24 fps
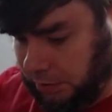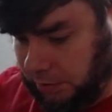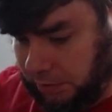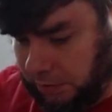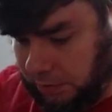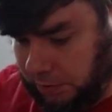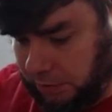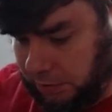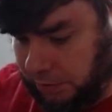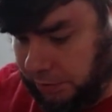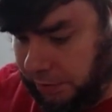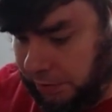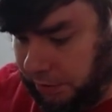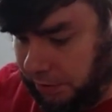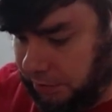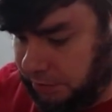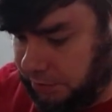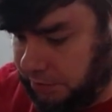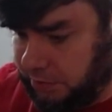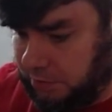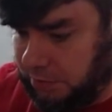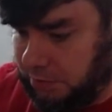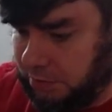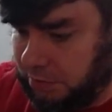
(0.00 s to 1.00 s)

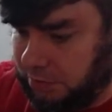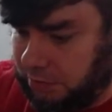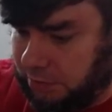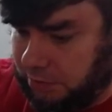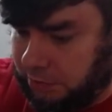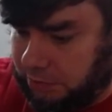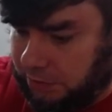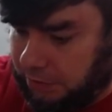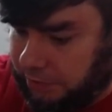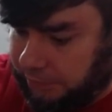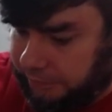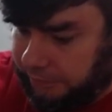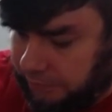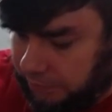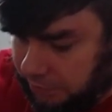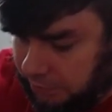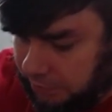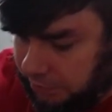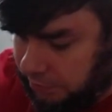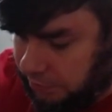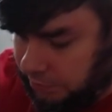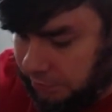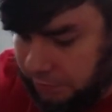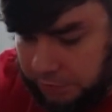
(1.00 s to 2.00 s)
Alright, attack
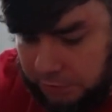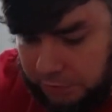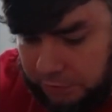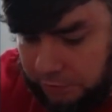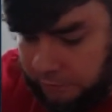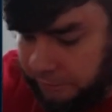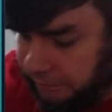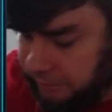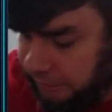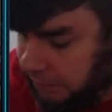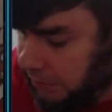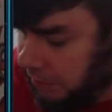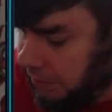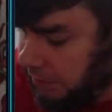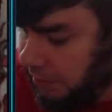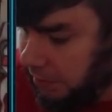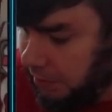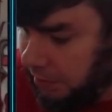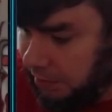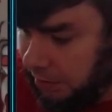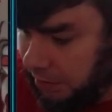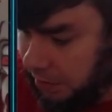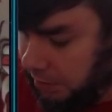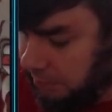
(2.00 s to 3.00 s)
for 2 flying. I
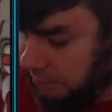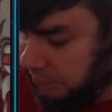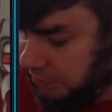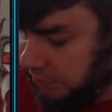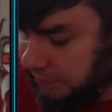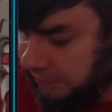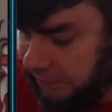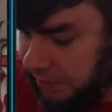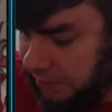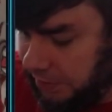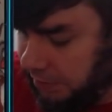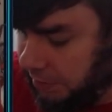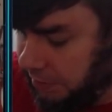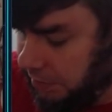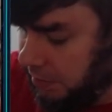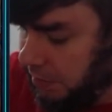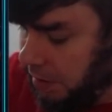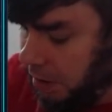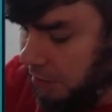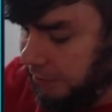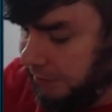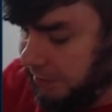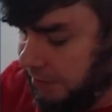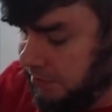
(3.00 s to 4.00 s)
think I'm just fine.
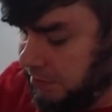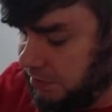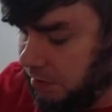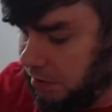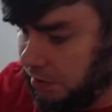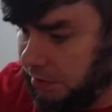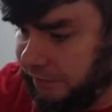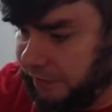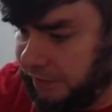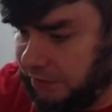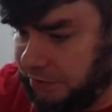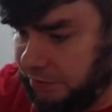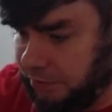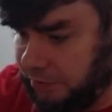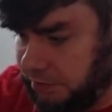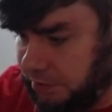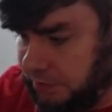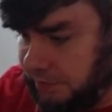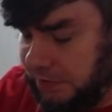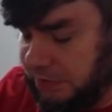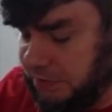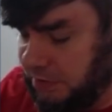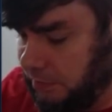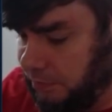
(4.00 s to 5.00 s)
All these artifact tokens
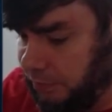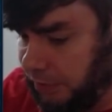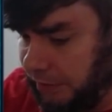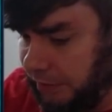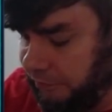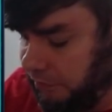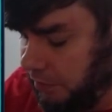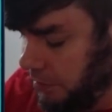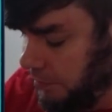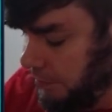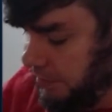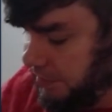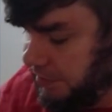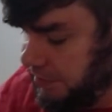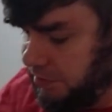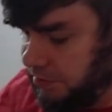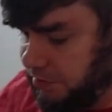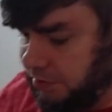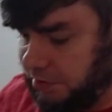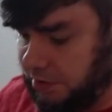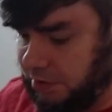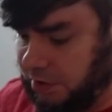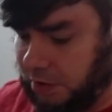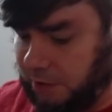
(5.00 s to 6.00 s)
mean that Brave the Elements is
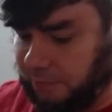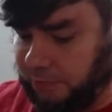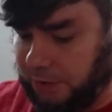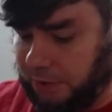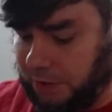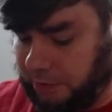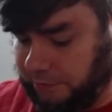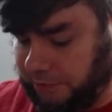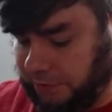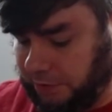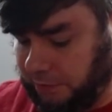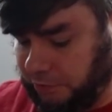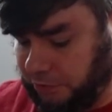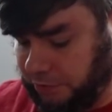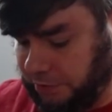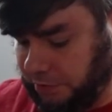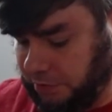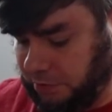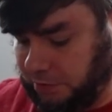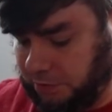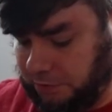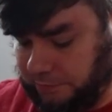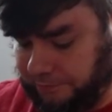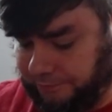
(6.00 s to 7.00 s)
just not a problem anymore
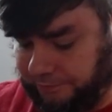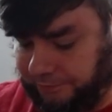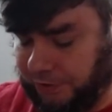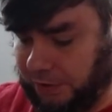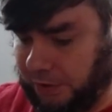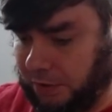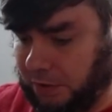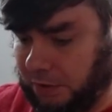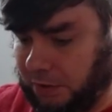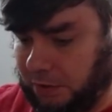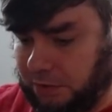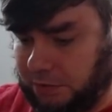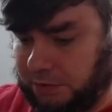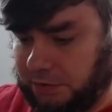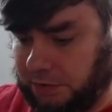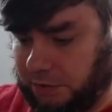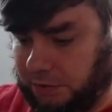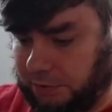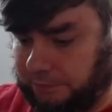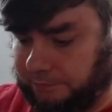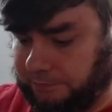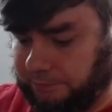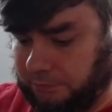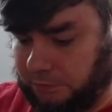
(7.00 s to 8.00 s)
either. So,
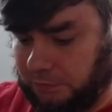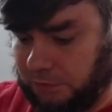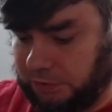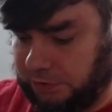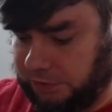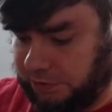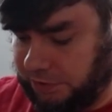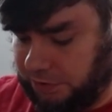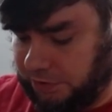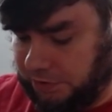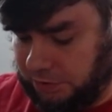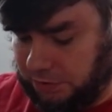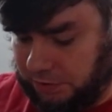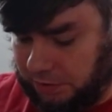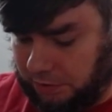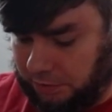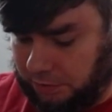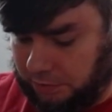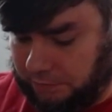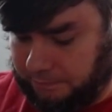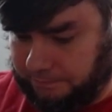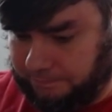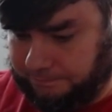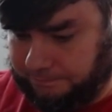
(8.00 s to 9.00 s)
I'll just say go.